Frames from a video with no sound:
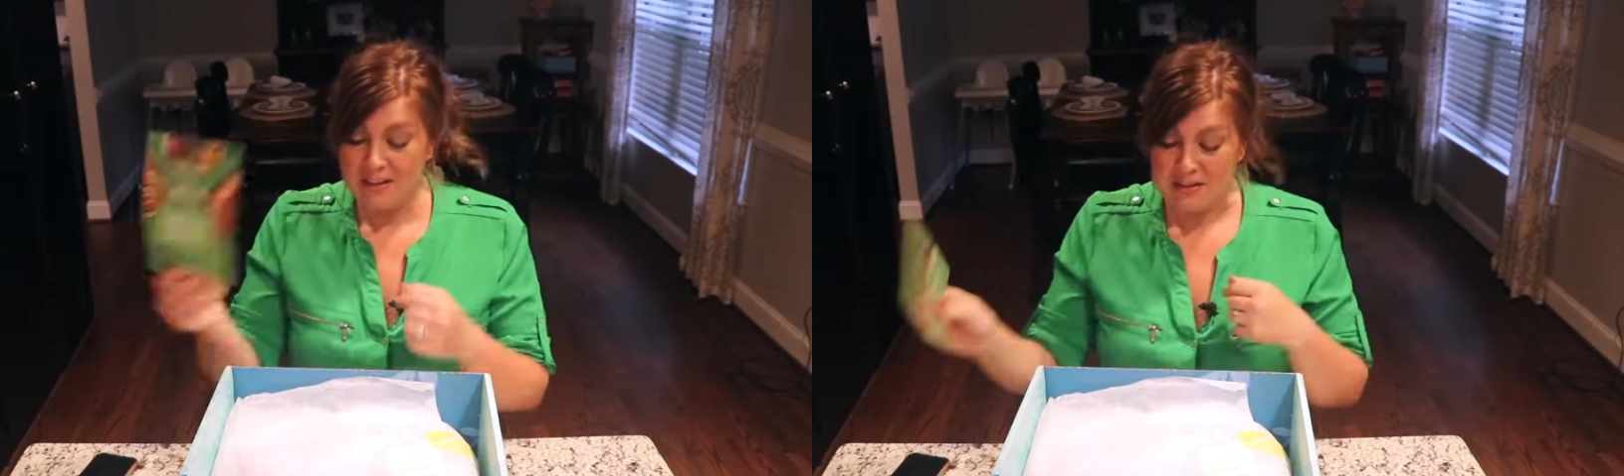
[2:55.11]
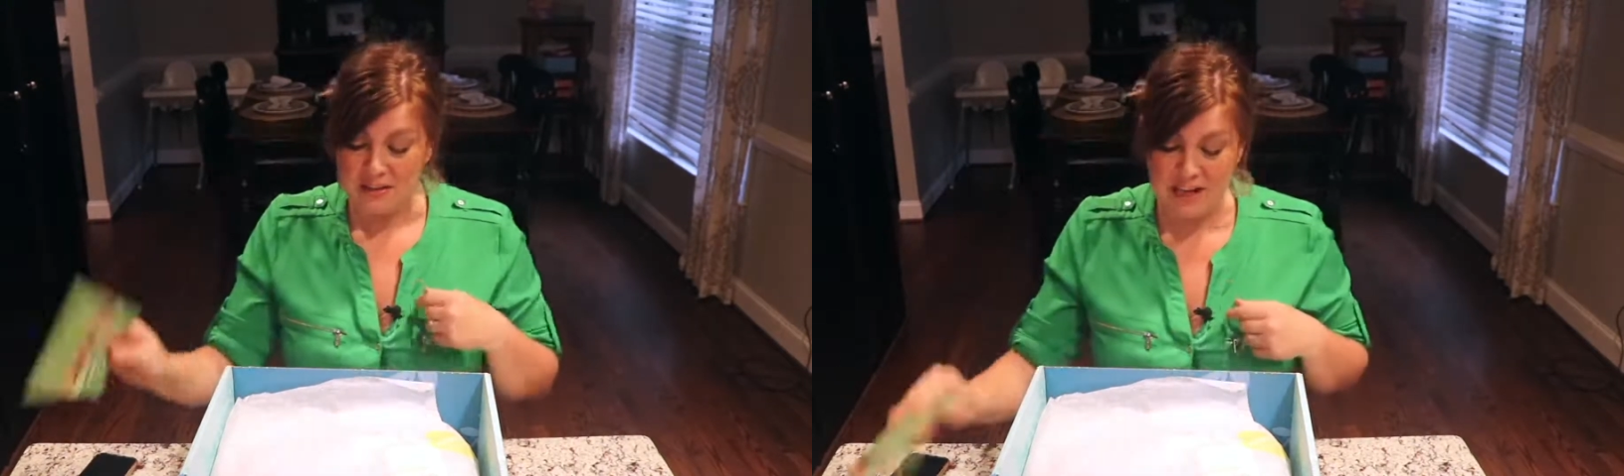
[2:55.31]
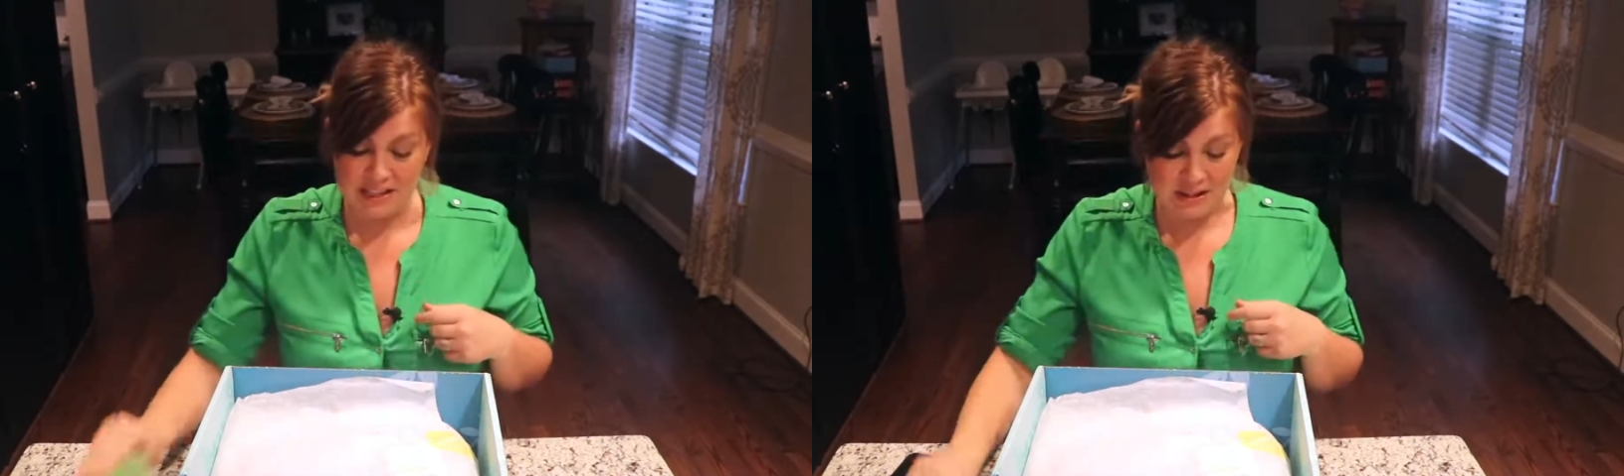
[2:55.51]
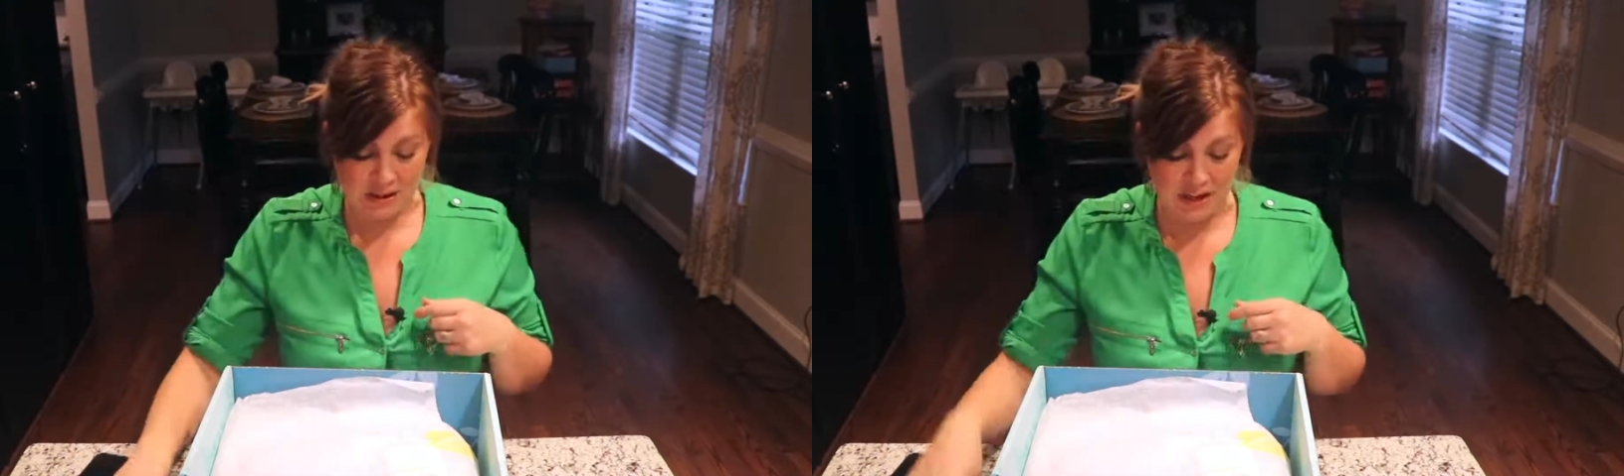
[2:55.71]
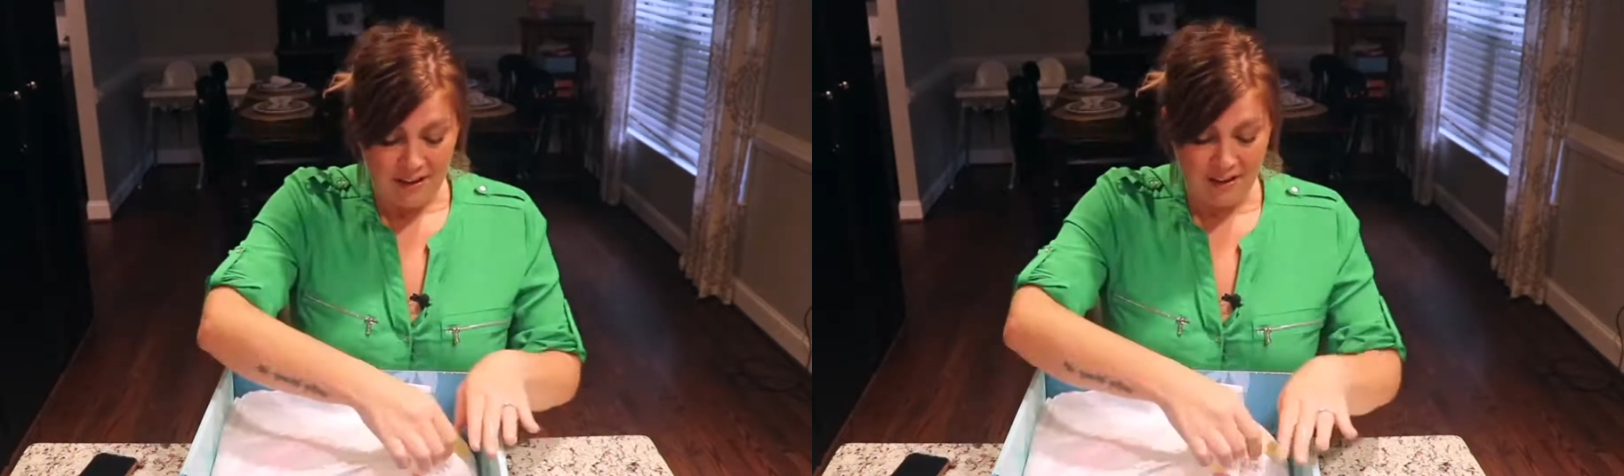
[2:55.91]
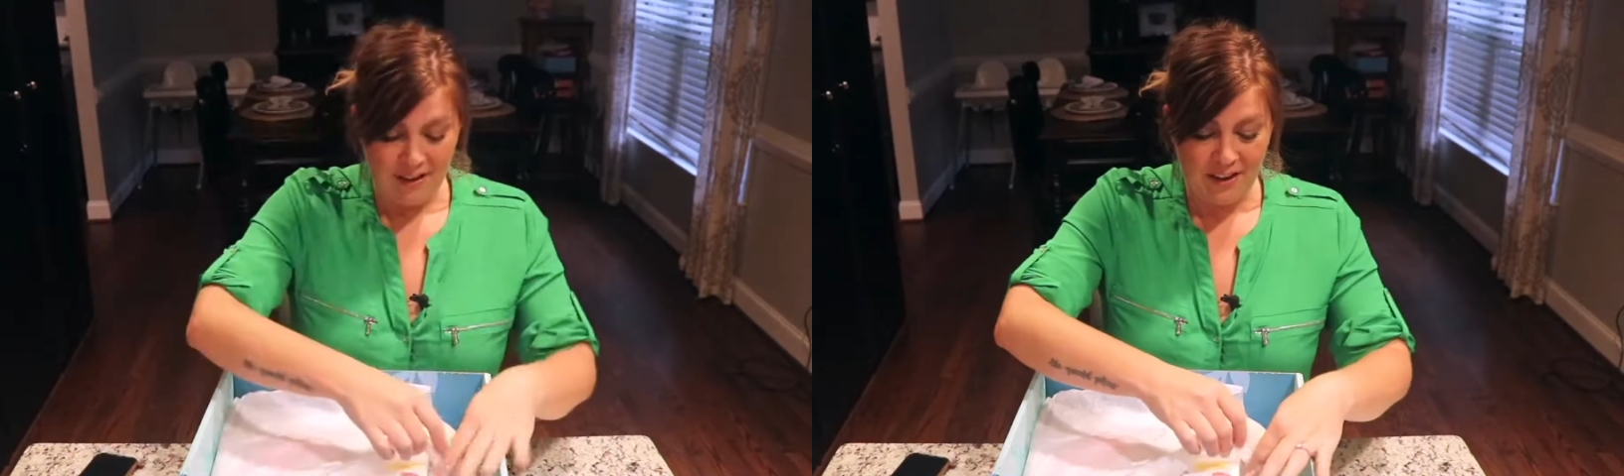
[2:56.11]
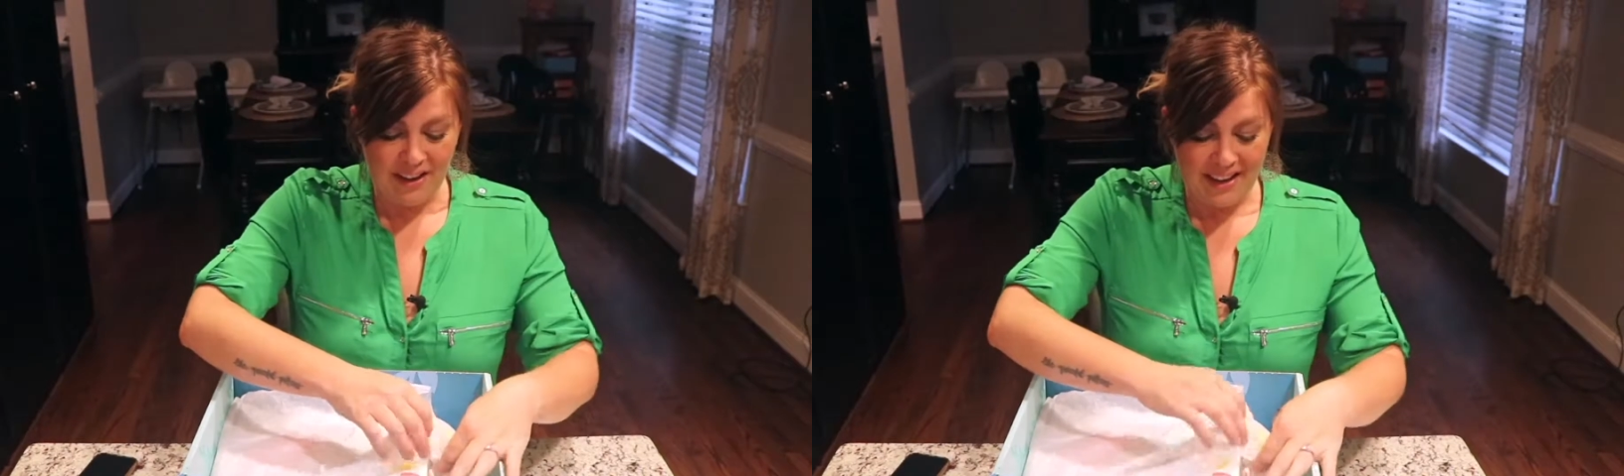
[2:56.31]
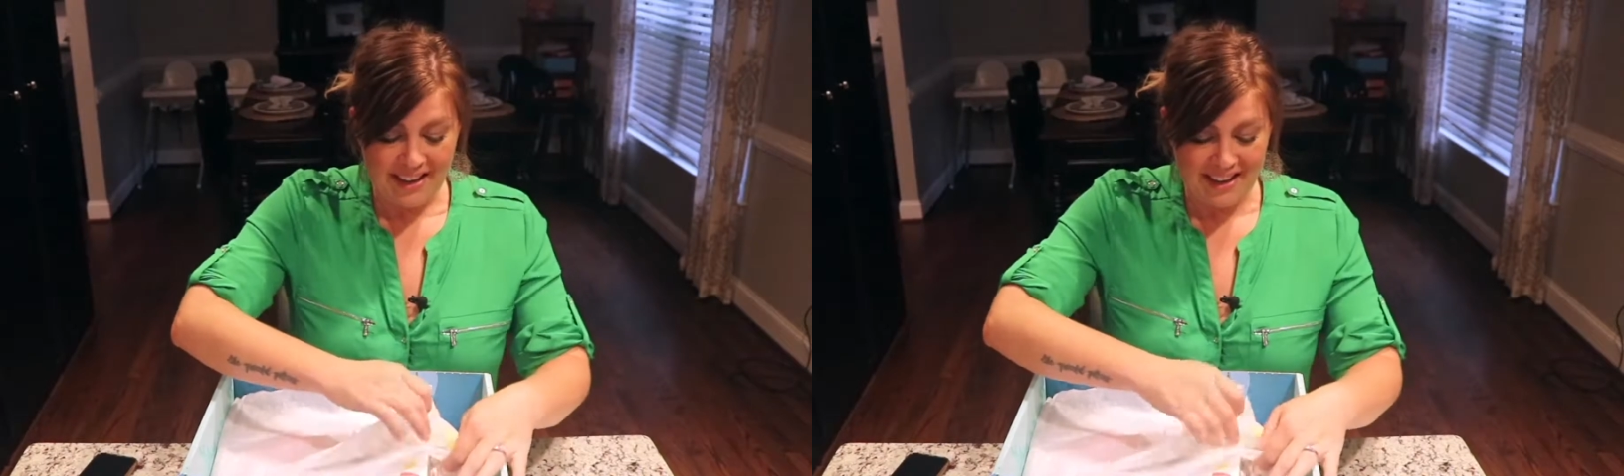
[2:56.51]
So that's great. All
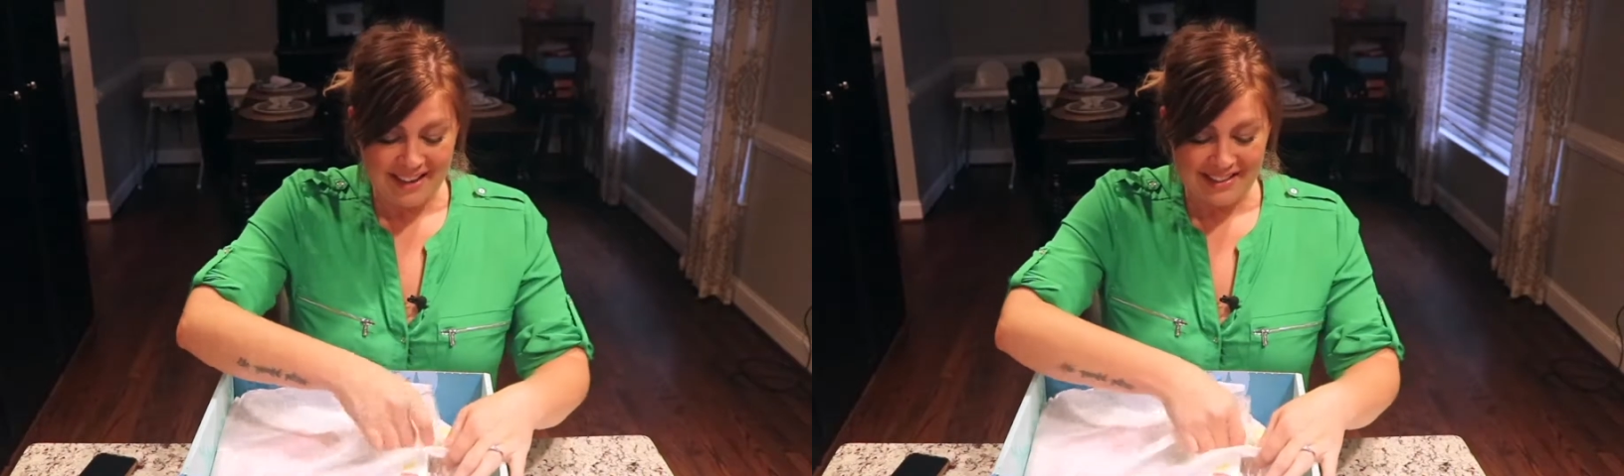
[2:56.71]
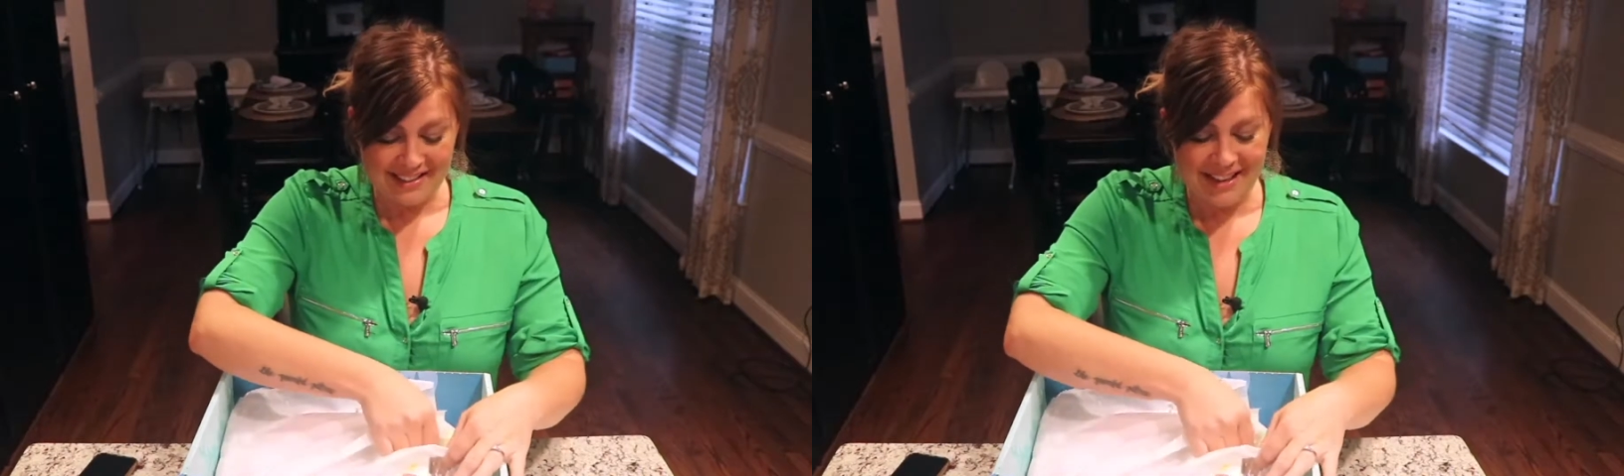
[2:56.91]
right,